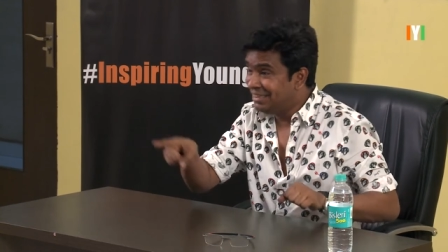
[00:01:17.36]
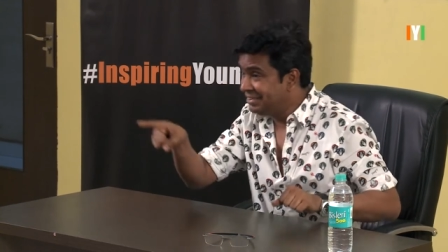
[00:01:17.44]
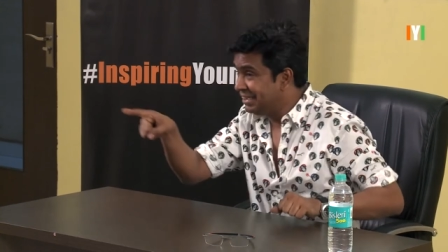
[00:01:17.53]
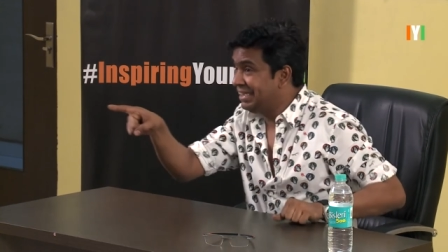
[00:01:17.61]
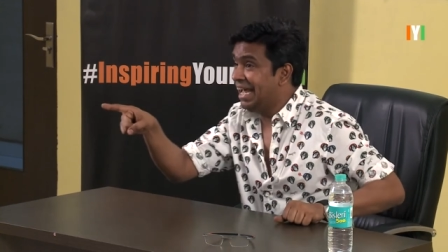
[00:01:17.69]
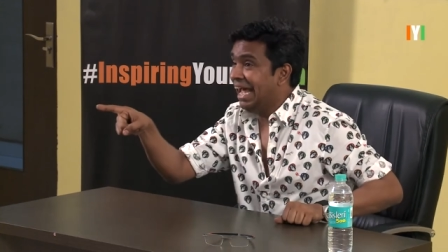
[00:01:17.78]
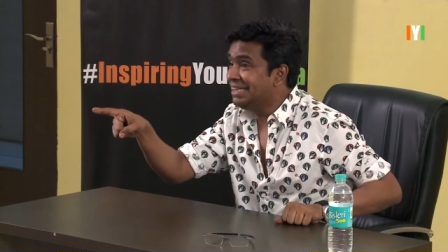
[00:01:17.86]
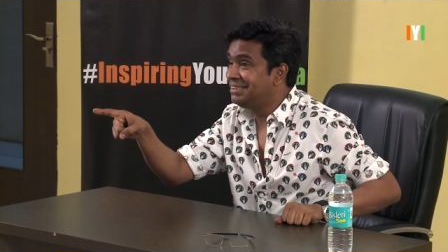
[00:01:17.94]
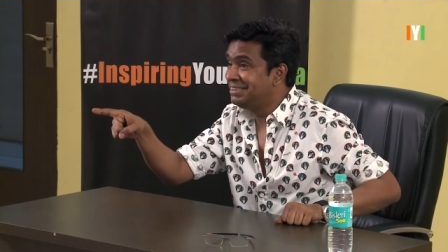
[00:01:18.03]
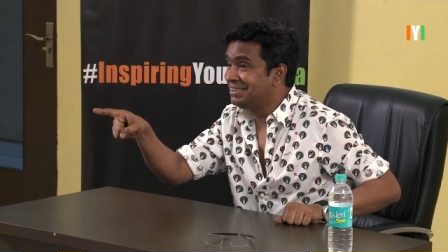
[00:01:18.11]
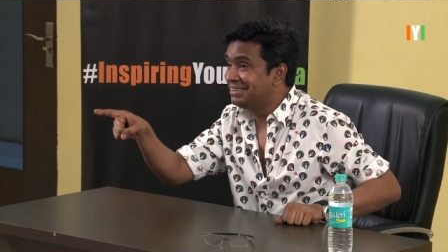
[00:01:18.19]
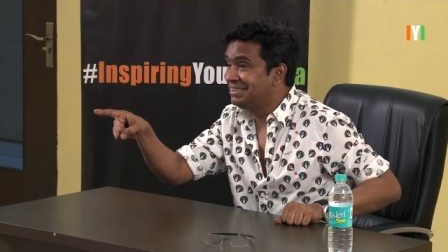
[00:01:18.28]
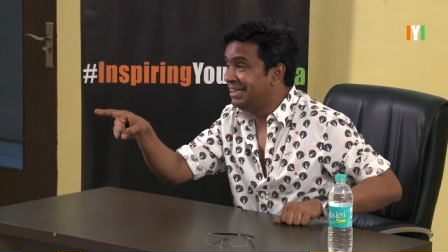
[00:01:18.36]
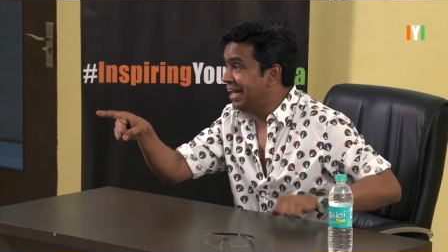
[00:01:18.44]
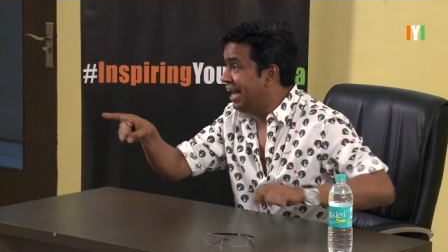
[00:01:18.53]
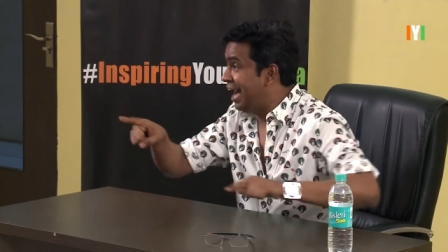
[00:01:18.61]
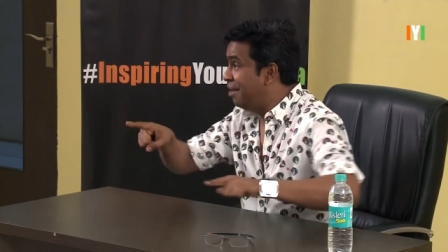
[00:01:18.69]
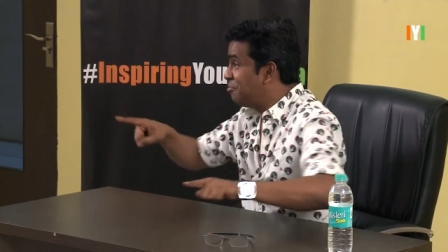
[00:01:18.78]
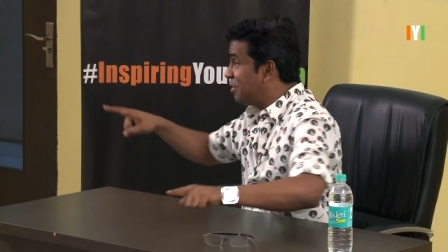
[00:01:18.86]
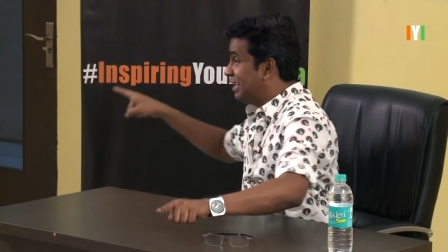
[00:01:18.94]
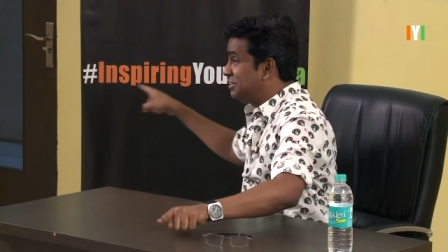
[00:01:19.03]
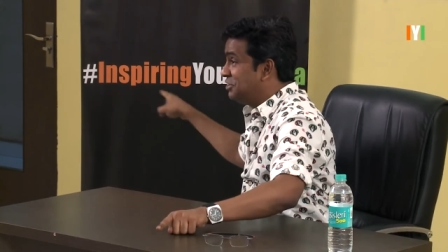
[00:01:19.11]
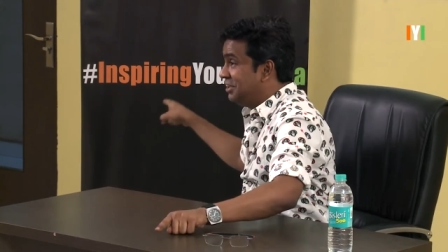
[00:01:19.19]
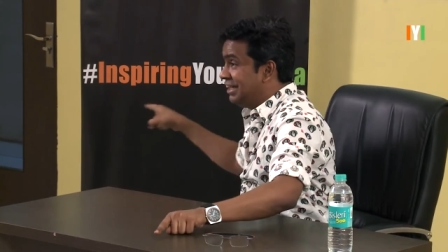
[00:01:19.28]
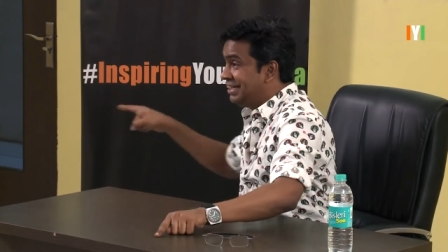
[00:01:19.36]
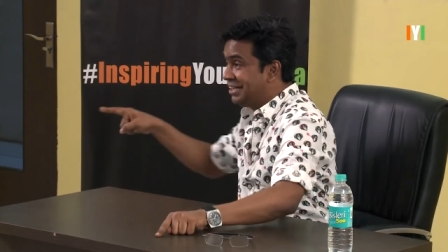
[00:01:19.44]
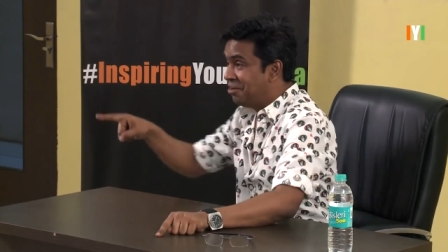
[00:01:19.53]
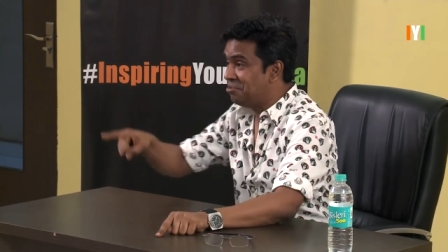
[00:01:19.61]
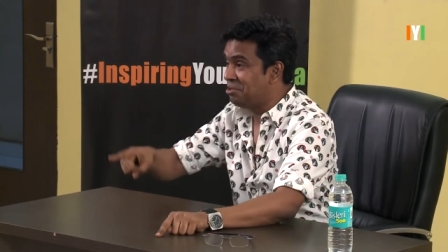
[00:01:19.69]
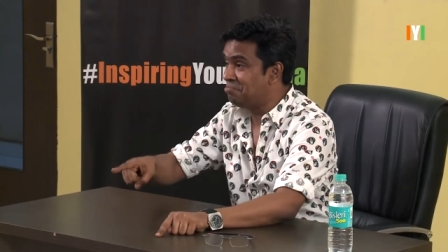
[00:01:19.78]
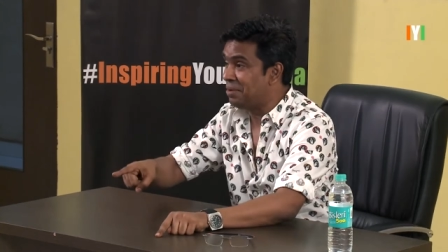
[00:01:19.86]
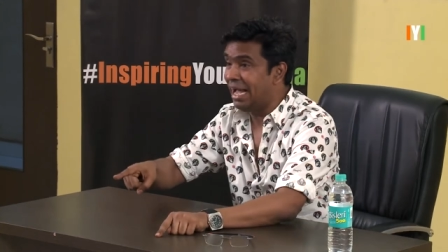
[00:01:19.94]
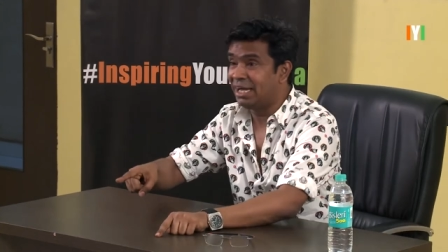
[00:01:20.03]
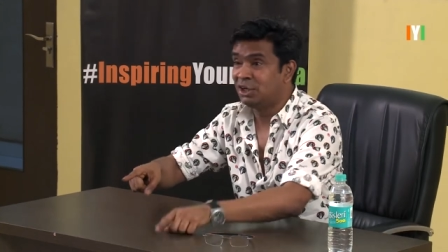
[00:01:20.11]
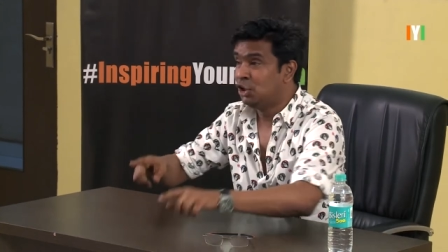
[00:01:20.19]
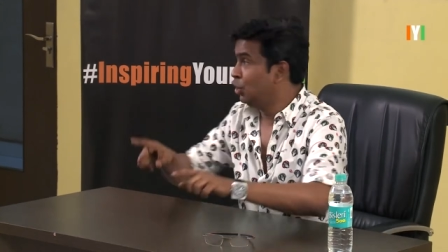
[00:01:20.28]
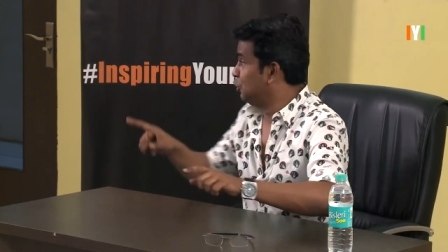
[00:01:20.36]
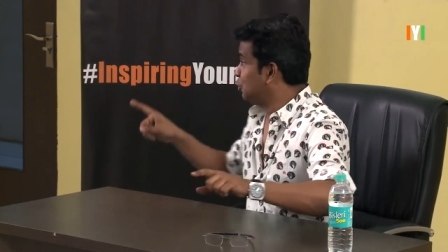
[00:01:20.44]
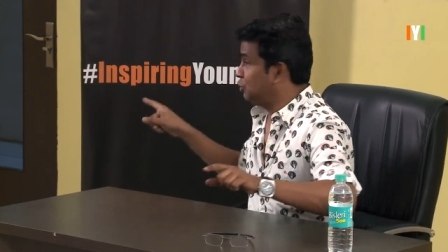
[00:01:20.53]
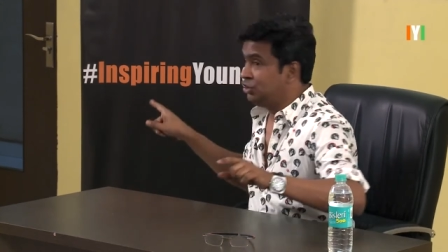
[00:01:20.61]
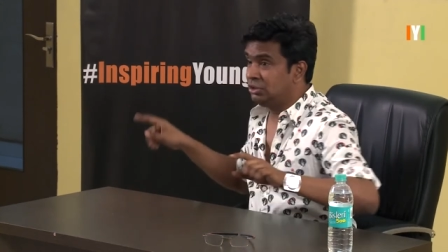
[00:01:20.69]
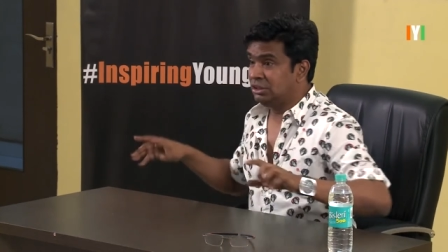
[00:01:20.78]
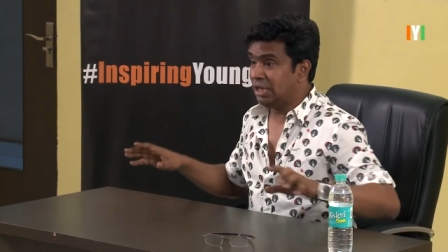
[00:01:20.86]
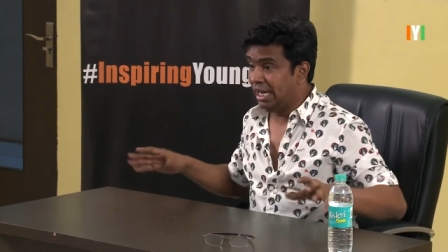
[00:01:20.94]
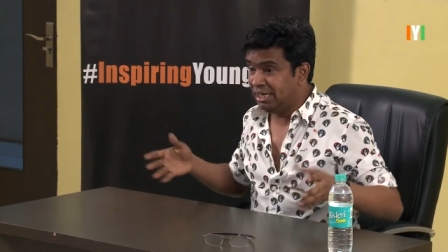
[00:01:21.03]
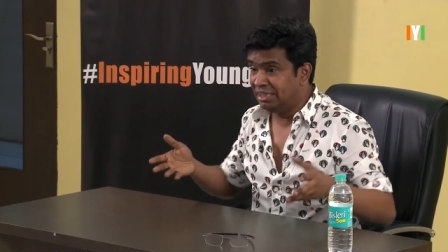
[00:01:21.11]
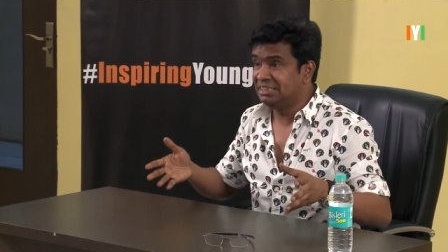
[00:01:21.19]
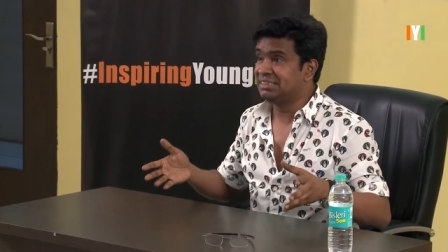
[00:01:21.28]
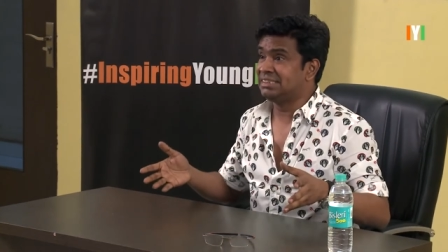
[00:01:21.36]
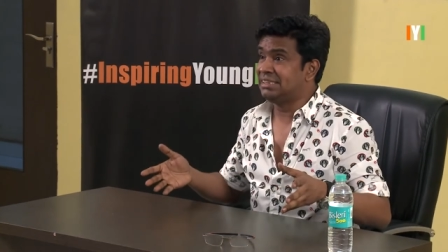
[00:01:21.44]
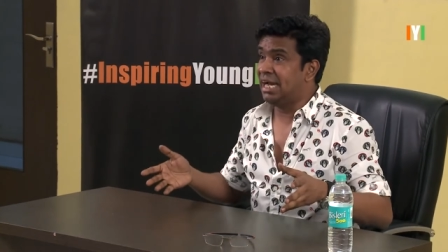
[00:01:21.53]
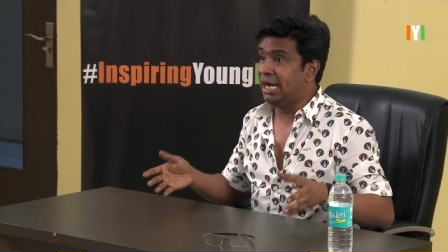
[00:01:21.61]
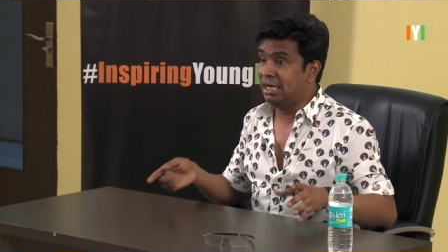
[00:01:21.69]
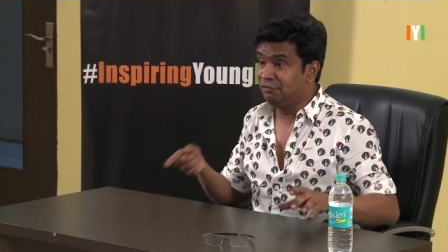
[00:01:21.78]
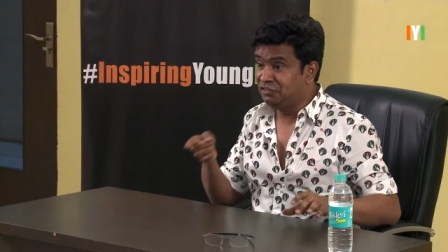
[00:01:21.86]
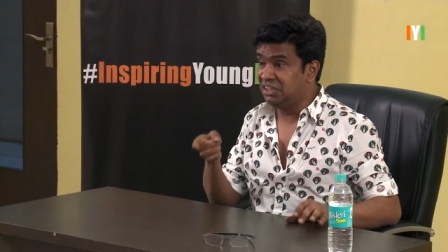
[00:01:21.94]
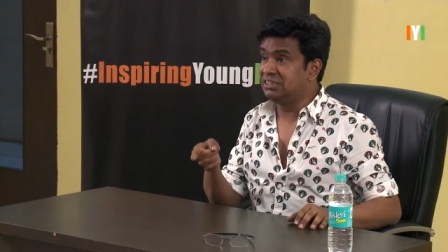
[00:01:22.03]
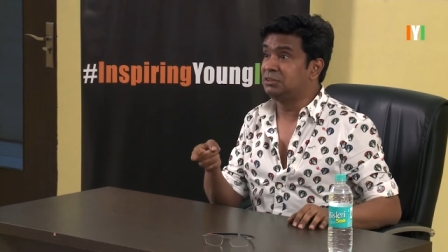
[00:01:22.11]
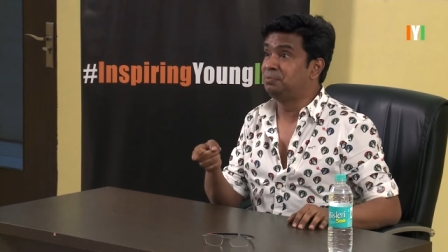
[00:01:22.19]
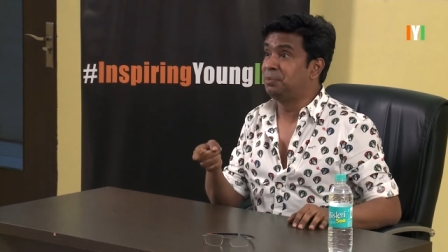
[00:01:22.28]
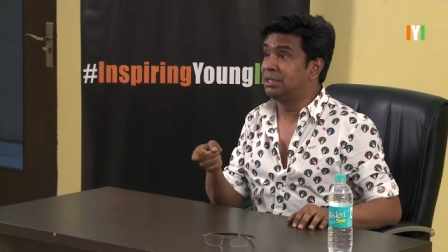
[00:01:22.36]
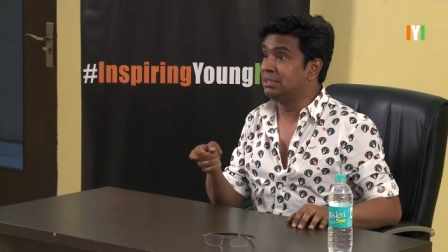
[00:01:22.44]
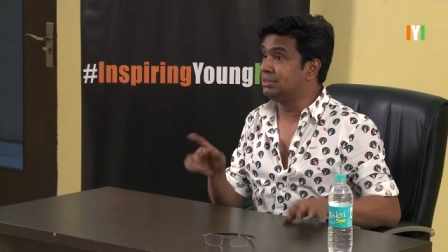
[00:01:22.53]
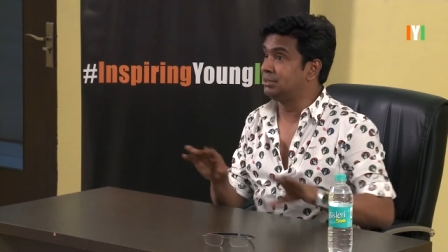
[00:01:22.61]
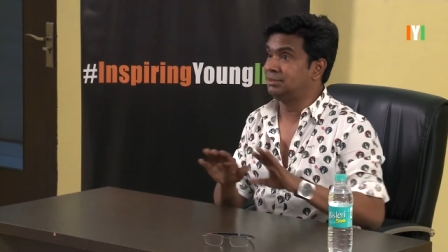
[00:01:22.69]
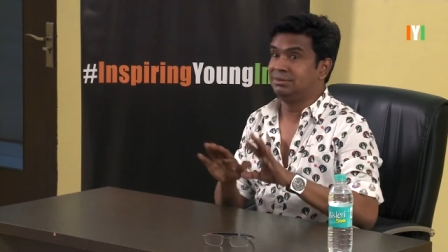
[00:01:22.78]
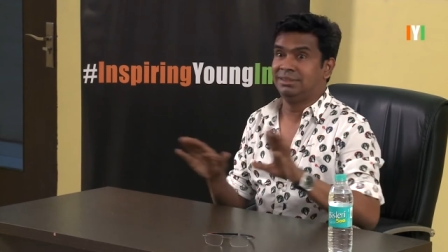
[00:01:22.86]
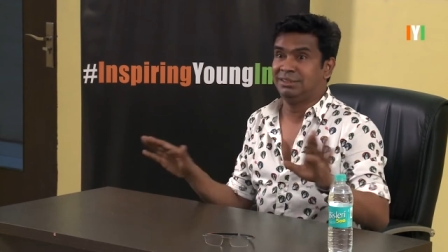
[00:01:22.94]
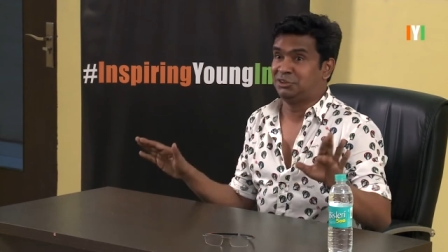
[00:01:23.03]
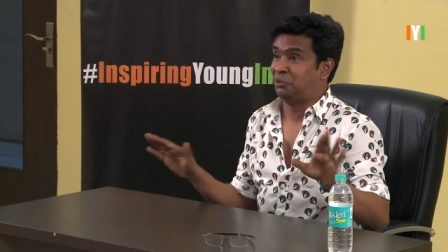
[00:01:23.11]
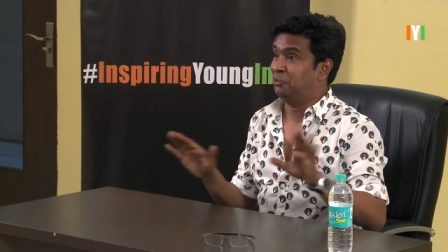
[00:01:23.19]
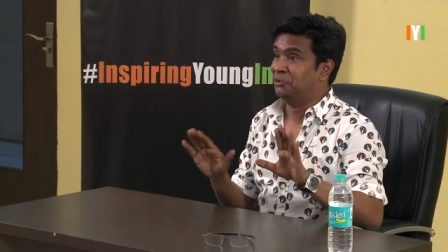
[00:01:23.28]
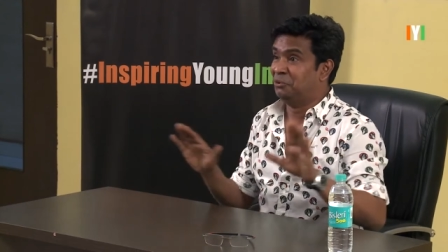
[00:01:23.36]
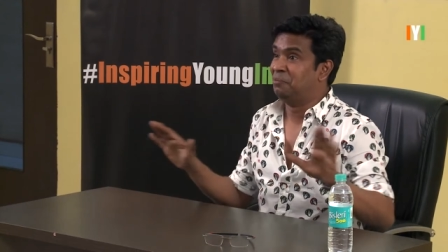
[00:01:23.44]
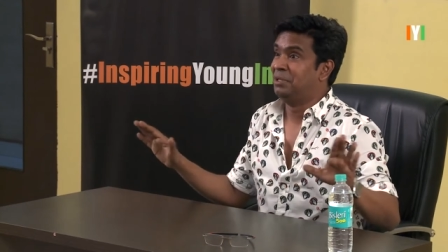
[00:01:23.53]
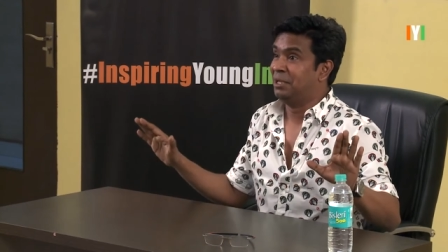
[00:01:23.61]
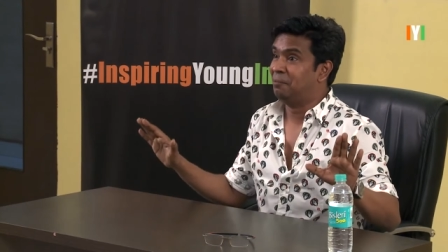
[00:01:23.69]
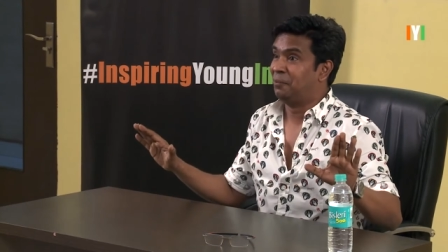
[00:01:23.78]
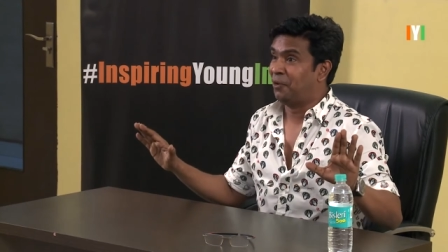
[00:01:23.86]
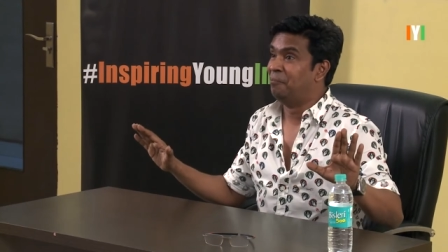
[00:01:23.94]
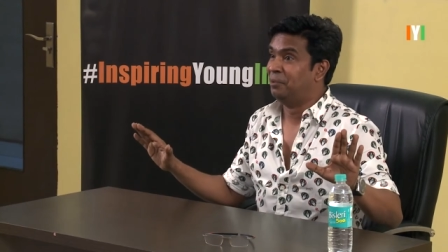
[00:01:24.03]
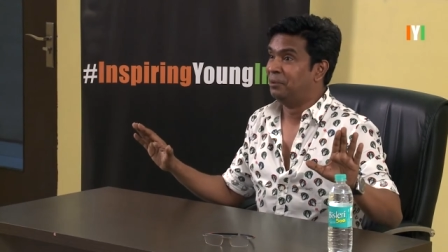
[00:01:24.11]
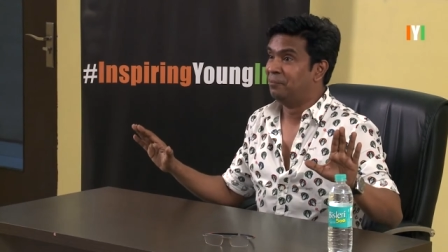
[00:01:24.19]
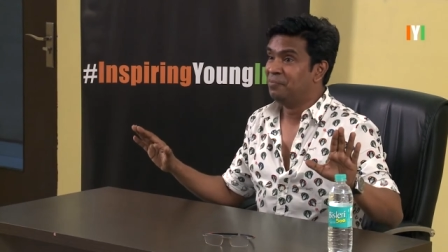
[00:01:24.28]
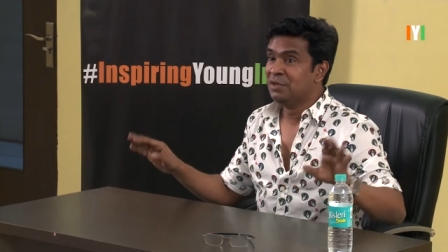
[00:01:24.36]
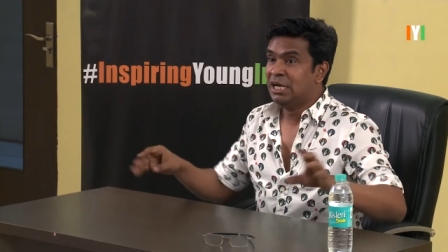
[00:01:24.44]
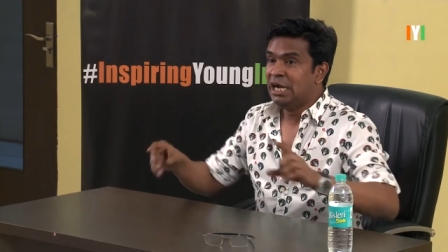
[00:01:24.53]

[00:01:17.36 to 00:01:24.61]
There's a gas just there. I'm rushing and coming back. So I understand if this burst yeah. going to be a problem.